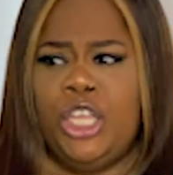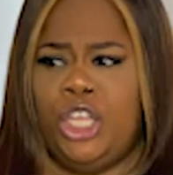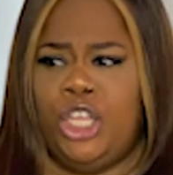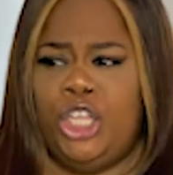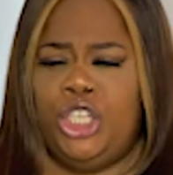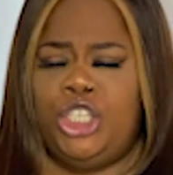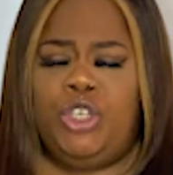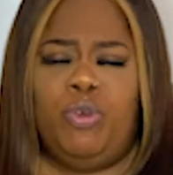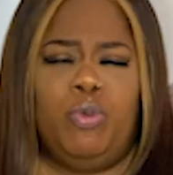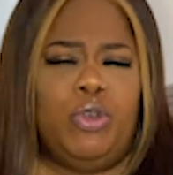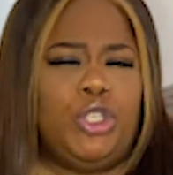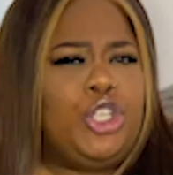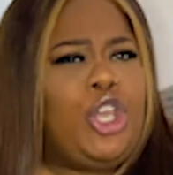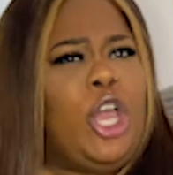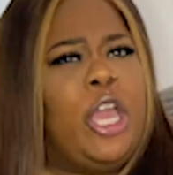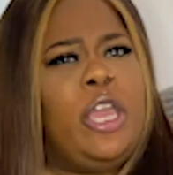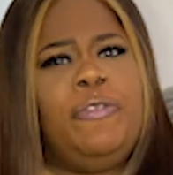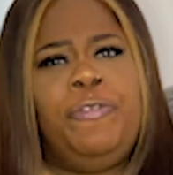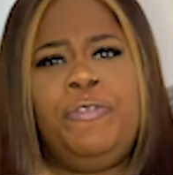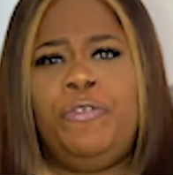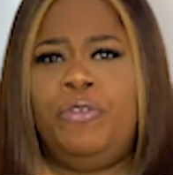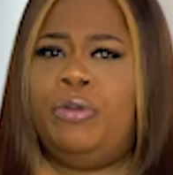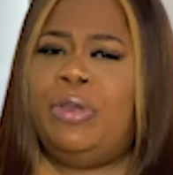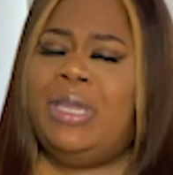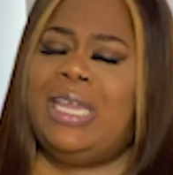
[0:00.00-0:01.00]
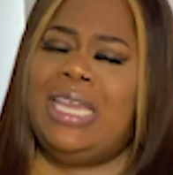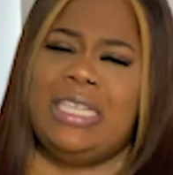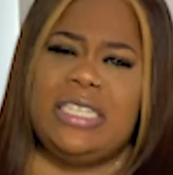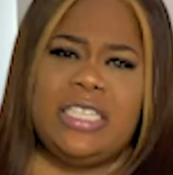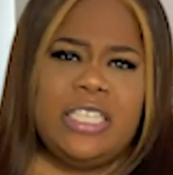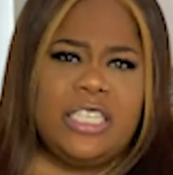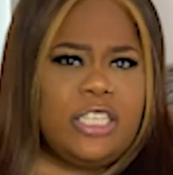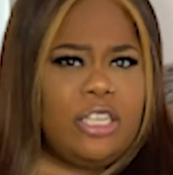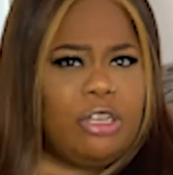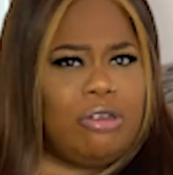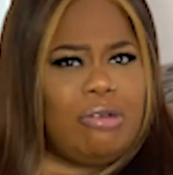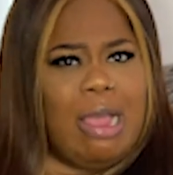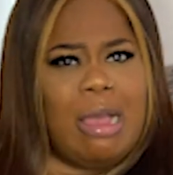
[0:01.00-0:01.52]
She was going through
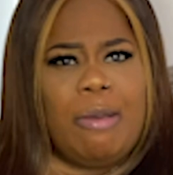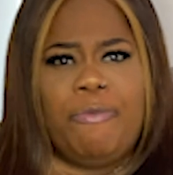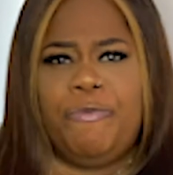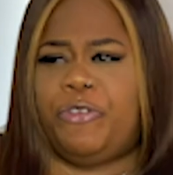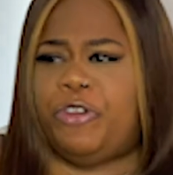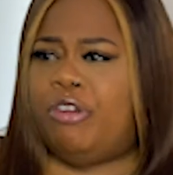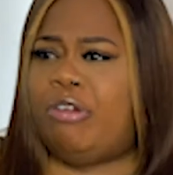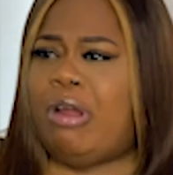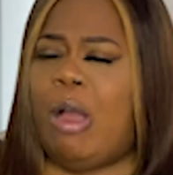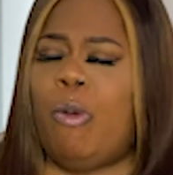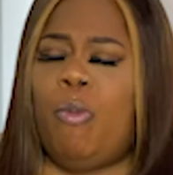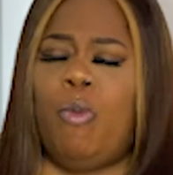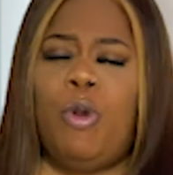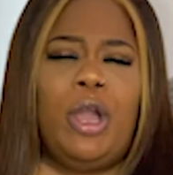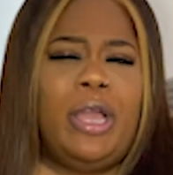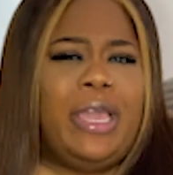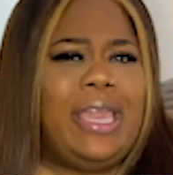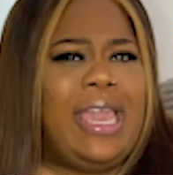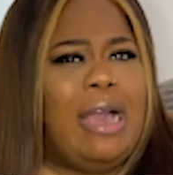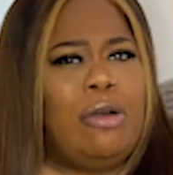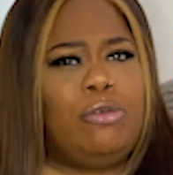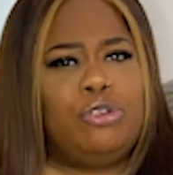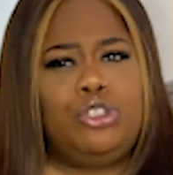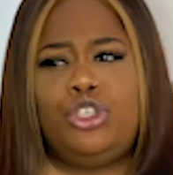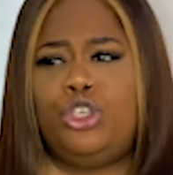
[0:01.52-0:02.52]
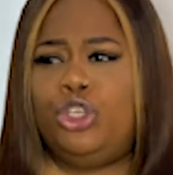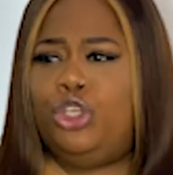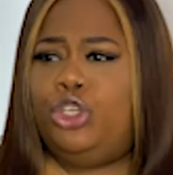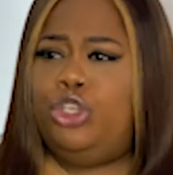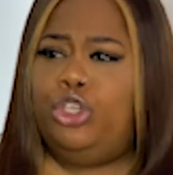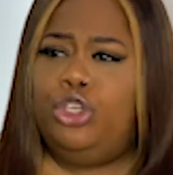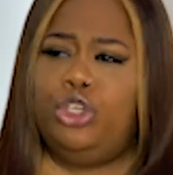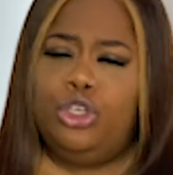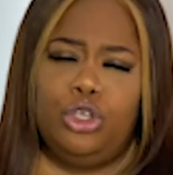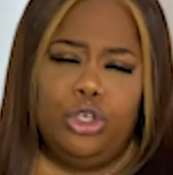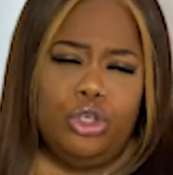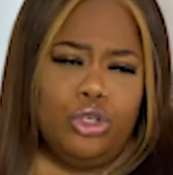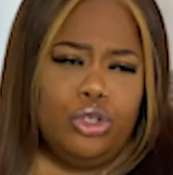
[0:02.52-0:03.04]
Instagram, figure out what girl to
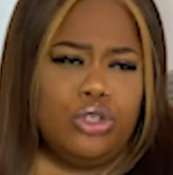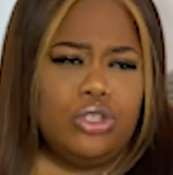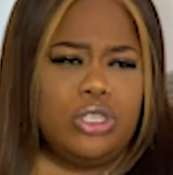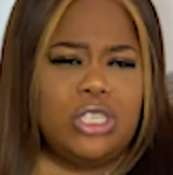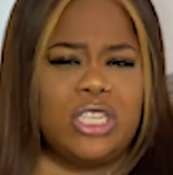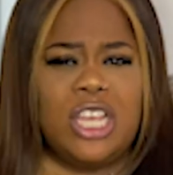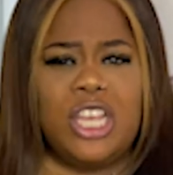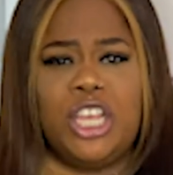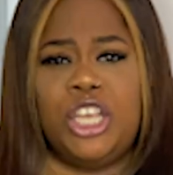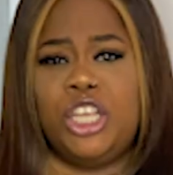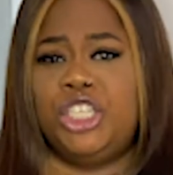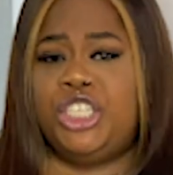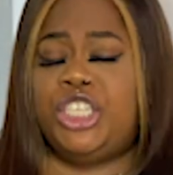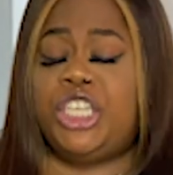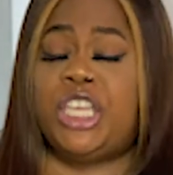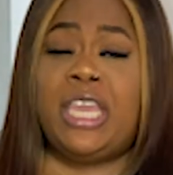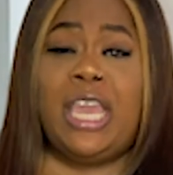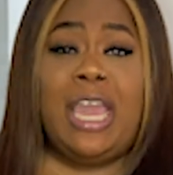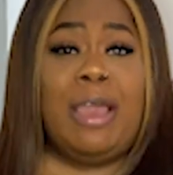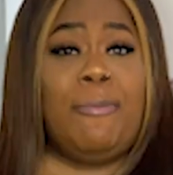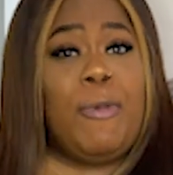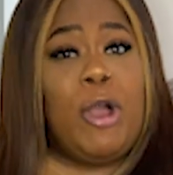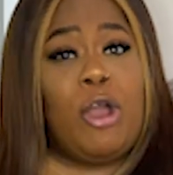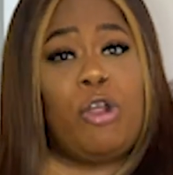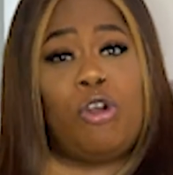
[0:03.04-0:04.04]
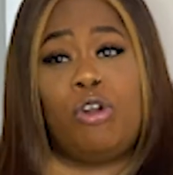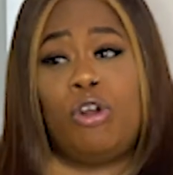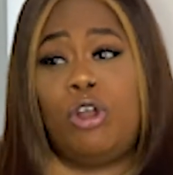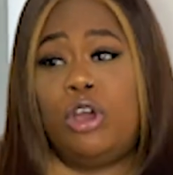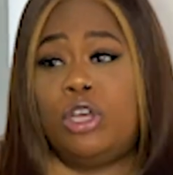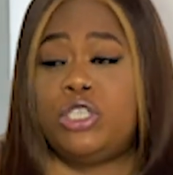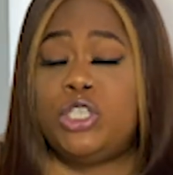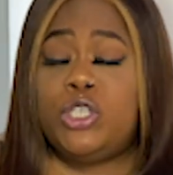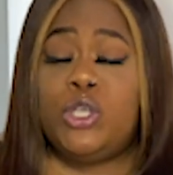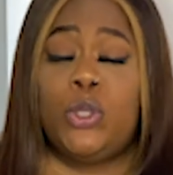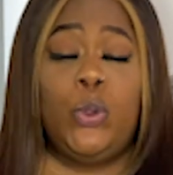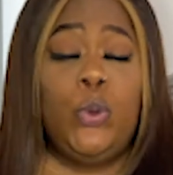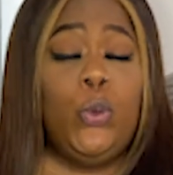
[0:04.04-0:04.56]
use. She came
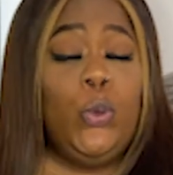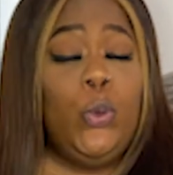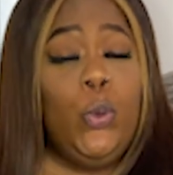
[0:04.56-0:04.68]
across,